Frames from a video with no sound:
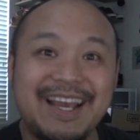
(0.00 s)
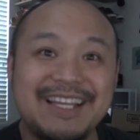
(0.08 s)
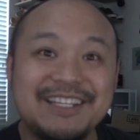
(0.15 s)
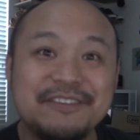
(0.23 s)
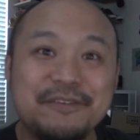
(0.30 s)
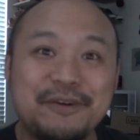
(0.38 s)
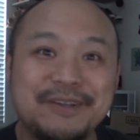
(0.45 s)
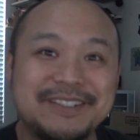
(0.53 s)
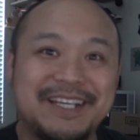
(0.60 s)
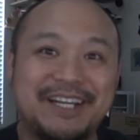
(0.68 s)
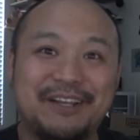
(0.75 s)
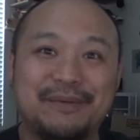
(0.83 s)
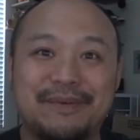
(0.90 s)
And of course
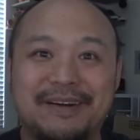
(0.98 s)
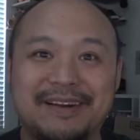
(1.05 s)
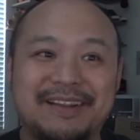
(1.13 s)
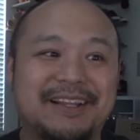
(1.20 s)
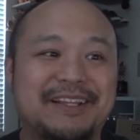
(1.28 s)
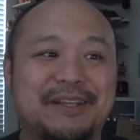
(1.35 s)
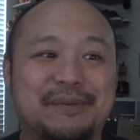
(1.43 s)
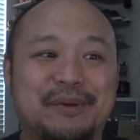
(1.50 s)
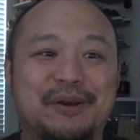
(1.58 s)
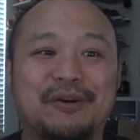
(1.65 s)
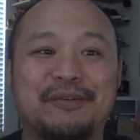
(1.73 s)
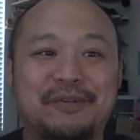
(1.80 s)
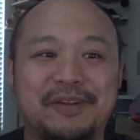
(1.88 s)
I didn't want to let them
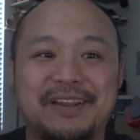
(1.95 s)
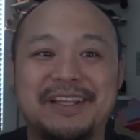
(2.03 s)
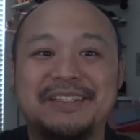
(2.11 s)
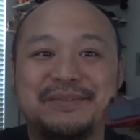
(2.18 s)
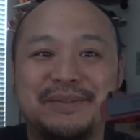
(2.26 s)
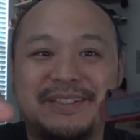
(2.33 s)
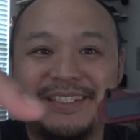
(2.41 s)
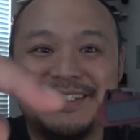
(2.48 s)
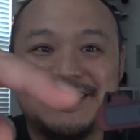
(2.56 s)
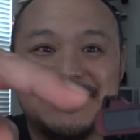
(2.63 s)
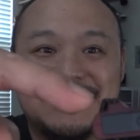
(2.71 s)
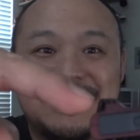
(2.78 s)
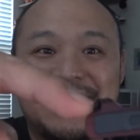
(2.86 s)
go for this, which is
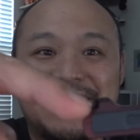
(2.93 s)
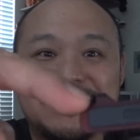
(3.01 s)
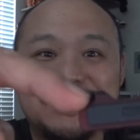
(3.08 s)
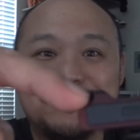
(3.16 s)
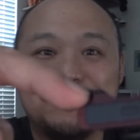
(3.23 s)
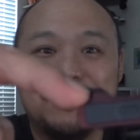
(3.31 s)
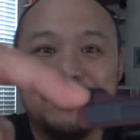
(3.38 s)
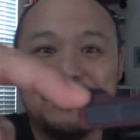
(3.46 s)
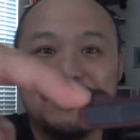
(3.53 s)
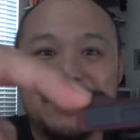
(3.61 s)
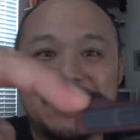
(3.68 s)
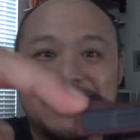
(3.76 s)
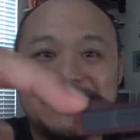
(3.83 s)
this kind of
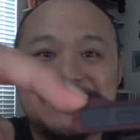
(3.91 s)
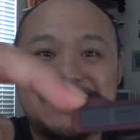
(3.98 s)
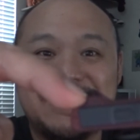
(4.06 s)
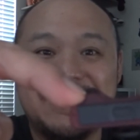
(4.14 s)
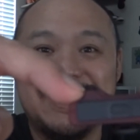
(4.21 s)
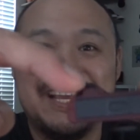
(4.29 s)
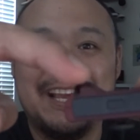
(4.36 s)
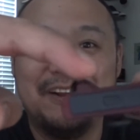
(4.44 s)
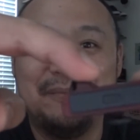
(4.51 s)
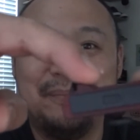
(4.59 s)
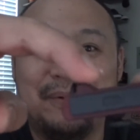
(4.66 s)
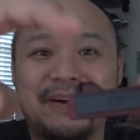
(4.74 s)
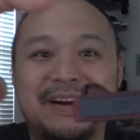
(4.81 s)
small sticking
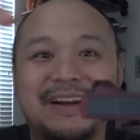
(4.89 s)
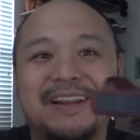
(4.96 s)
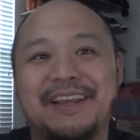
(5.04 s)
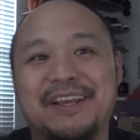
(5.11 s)
out part,